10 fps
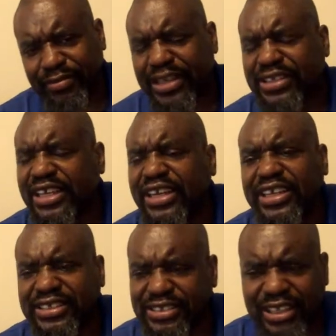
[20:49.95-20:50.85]
He did
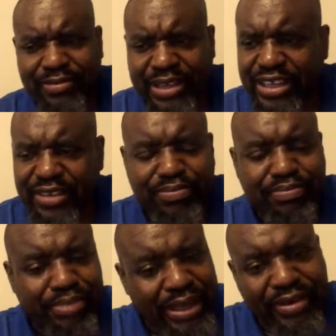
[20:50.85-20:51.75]
his. He
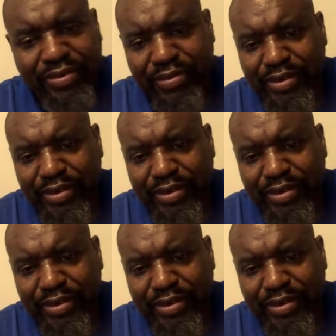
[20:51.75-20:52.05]
beat him.